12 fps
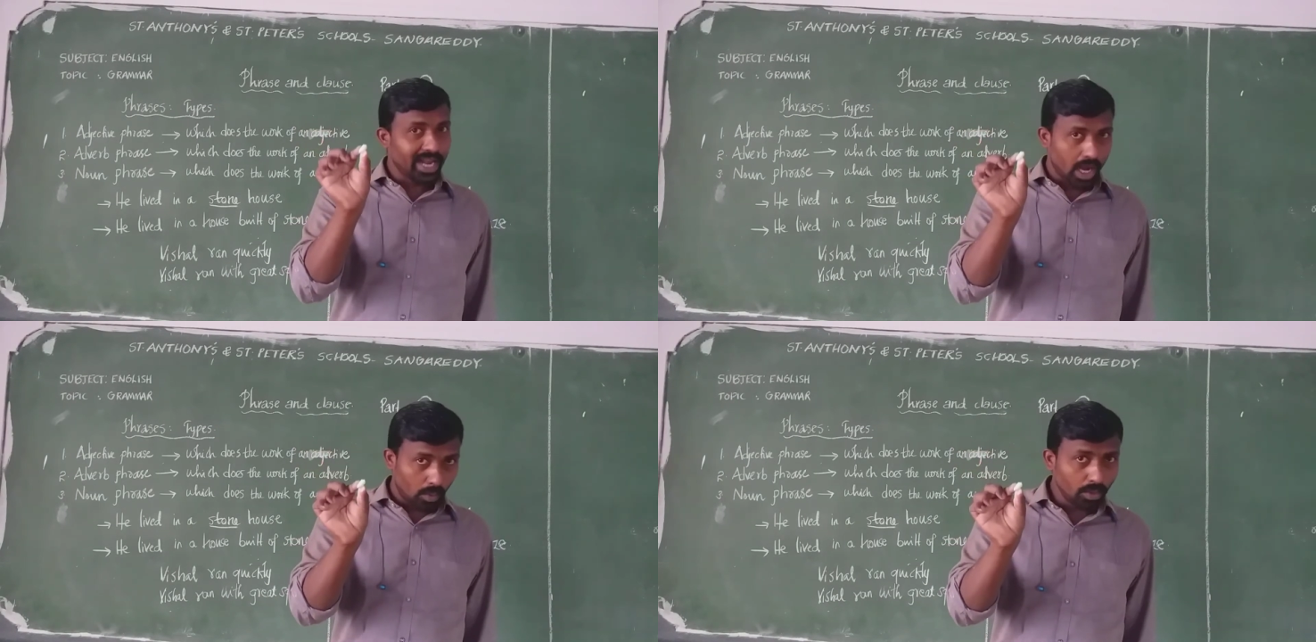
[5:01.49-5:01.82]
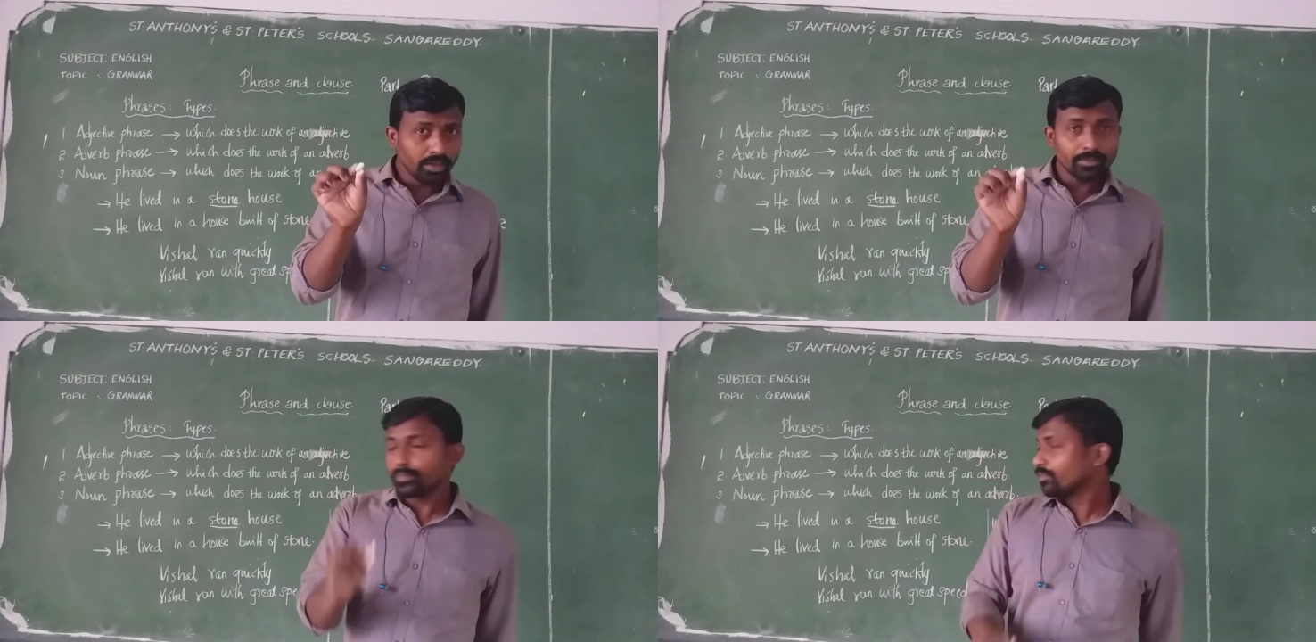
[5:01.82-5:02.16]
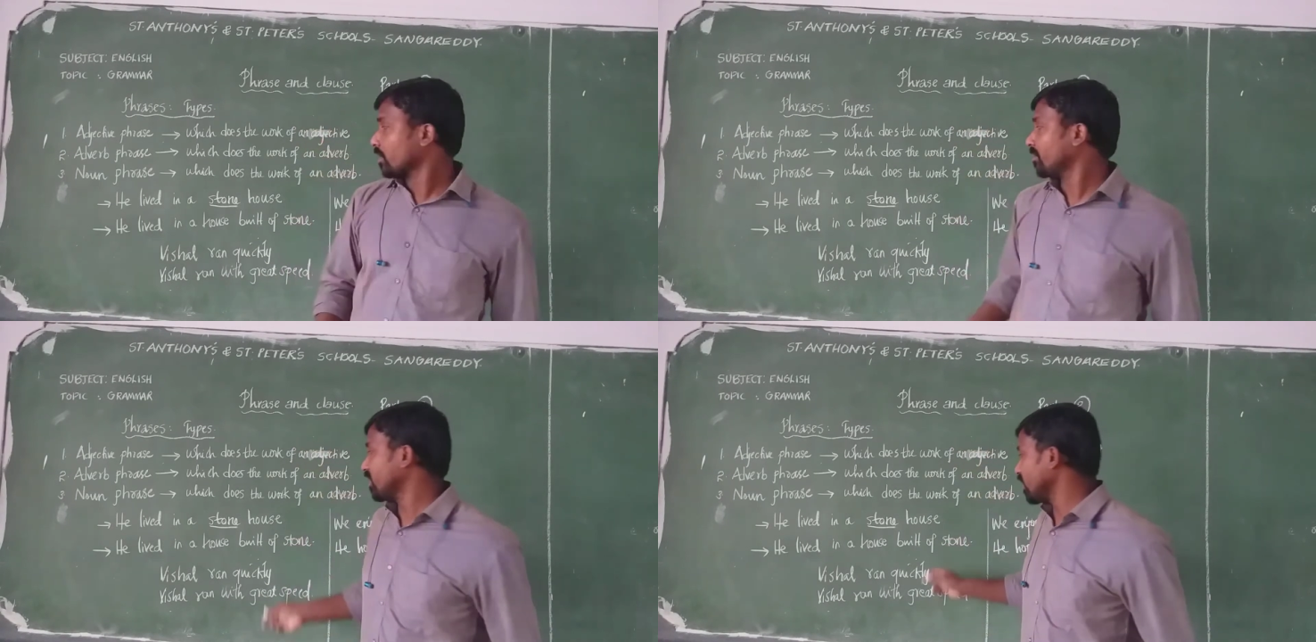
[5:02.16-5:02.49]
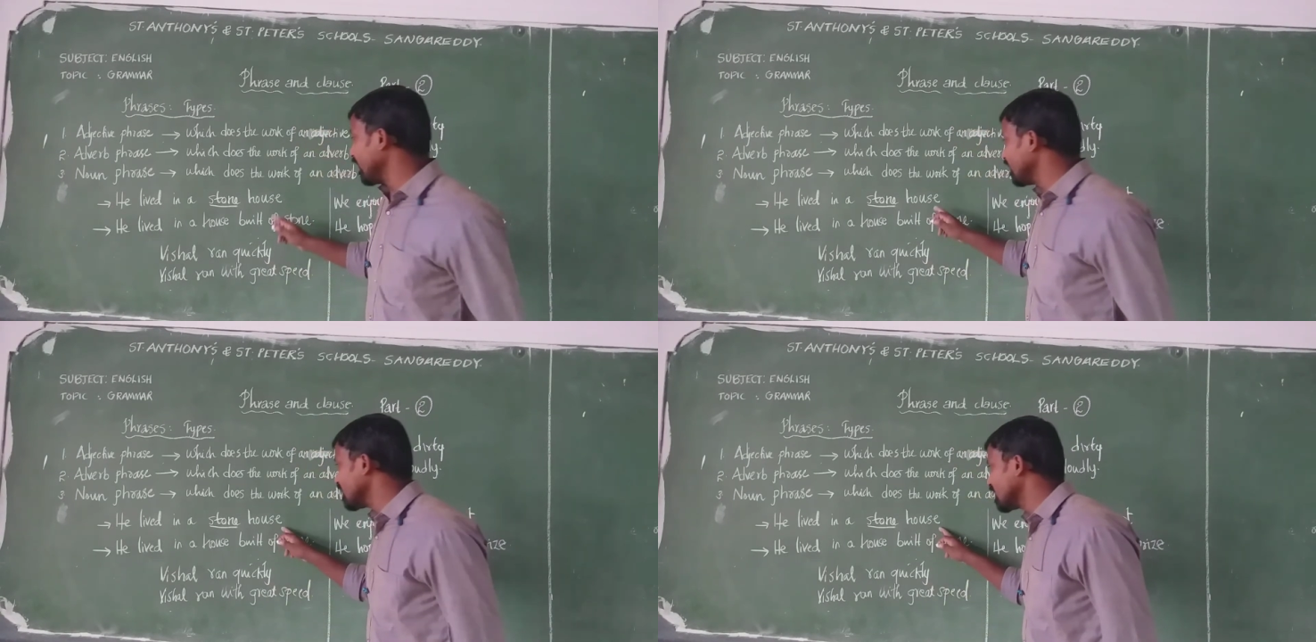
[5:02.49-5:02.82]
noun. But
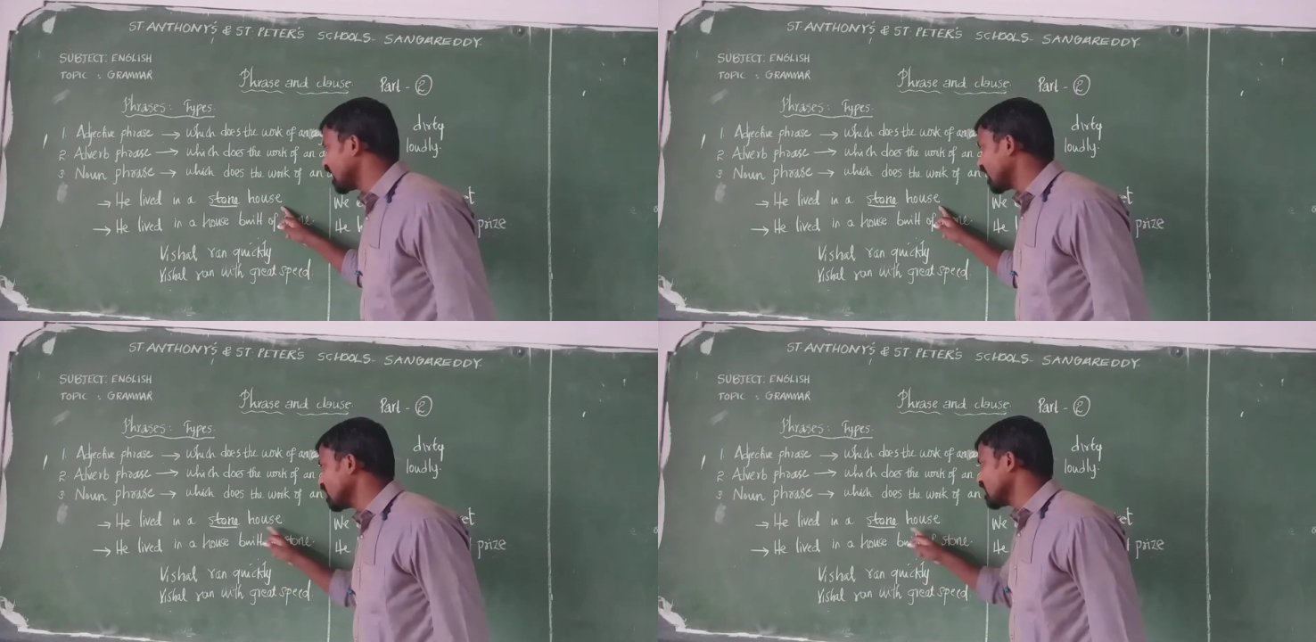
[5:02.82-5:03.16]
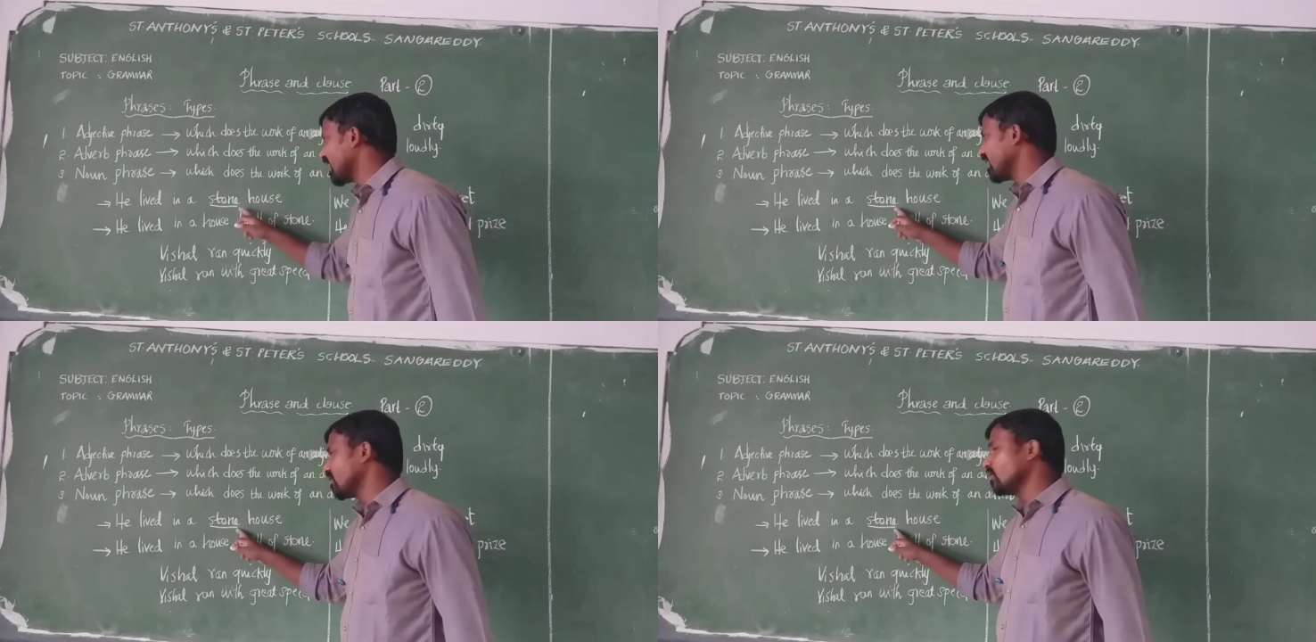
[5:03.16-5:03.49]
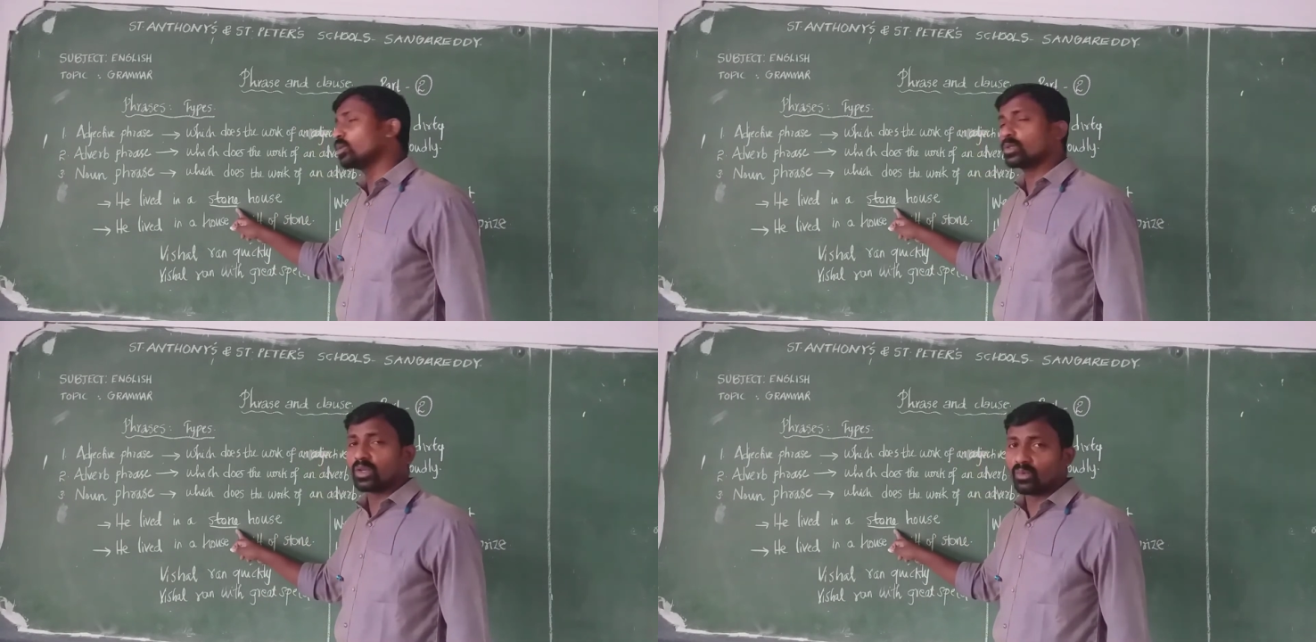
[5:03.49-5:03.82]
in this sentence, I use the